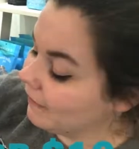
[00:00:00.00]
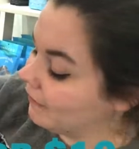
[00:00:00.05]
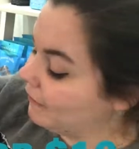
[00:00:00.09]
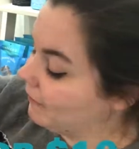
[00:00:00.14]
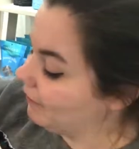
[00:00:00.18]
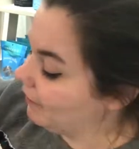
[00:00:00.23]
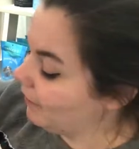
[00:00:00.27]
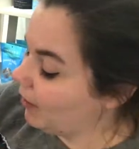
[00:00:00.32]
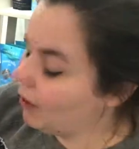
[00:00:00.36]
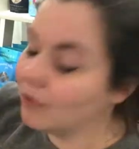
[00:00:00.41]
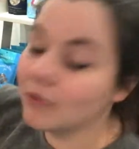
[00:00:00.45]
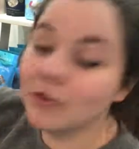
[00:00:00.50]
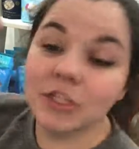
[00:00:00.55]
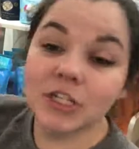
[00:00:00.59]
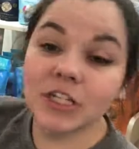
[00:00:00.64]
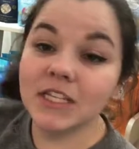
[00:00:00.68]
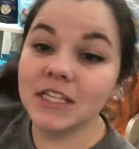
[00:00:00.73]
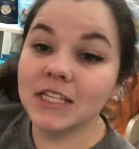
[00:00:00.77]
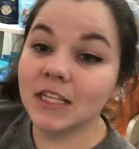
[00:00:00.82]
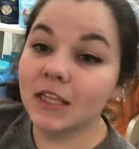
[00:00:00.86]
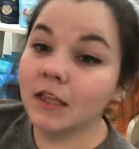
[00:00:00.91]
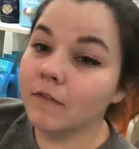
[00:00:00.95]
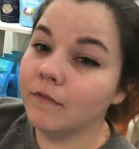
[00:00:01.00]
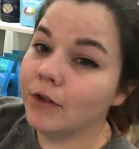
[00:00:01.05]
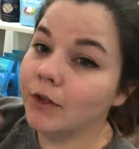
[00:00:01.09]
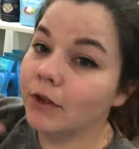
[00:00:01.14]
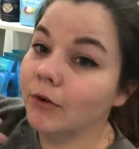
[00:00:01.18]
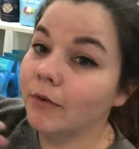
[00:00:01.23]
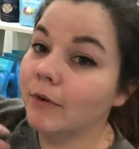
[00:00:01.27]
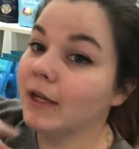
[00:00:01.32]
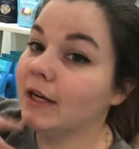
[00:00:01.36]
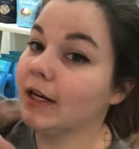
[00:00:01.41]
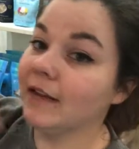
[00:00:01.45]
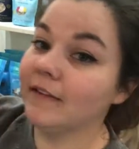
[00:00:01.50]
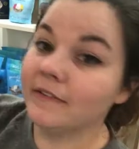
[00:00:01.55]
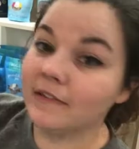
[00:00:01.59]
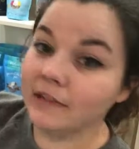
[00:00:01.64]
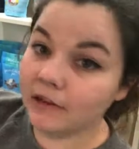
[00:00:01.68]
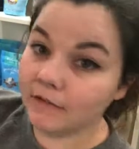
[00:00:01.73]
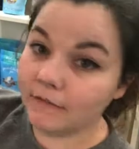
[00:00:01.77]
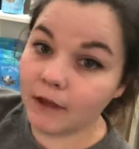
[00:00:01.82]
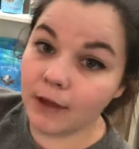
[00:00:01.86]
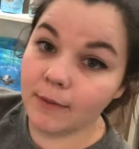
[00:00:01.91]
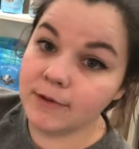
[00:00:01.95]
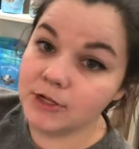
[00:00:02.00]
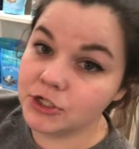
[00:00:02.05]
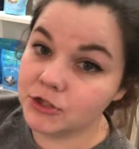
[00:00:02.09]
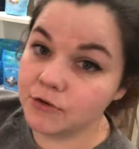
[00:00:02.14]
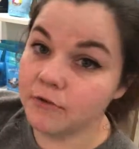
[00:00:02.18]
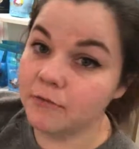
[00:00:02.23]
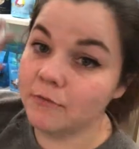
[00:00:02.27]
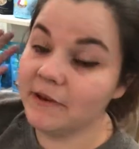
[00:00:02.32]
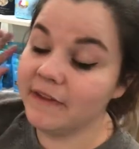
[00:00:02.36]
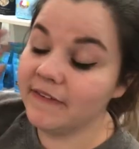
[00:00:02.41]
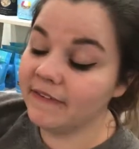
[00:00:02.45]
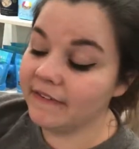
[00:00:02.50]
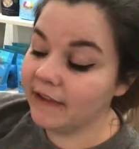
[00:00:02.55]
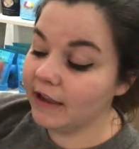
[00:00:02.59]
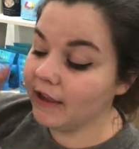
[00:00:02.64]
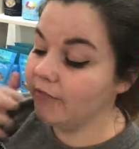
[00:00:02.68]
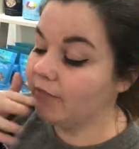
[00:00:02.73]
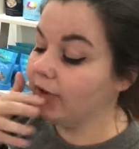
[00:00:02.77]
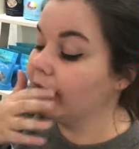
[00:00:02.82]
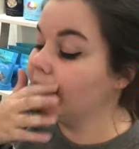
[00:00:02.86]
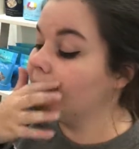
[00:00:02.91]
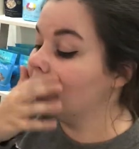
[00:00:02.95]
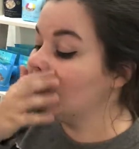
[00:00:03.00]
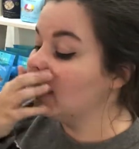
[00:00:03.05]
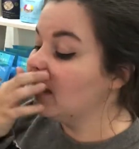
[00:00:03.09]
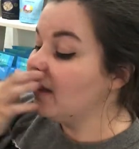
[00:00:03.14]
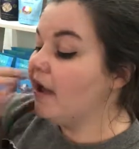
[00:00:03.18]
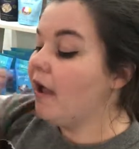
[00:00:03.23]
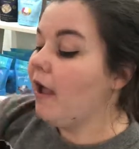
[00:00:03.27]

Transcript: So just to give you an idea of how much you would be saving,